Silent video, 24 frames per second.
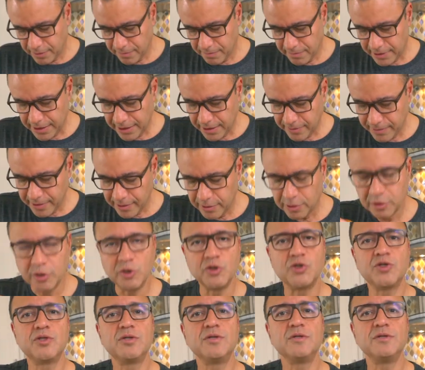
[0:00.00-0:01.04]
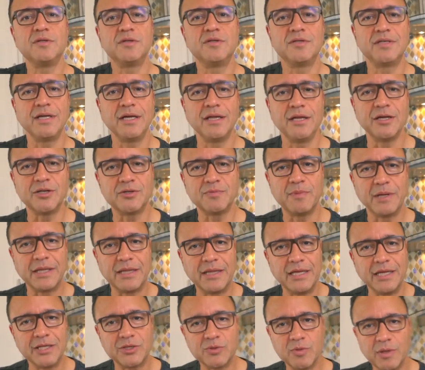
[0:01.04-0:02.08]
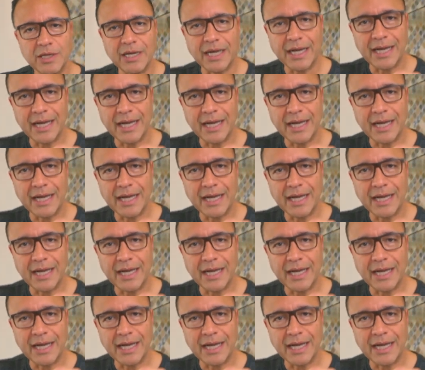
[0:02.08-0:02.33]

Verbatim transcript: you may not be able to see this, but this one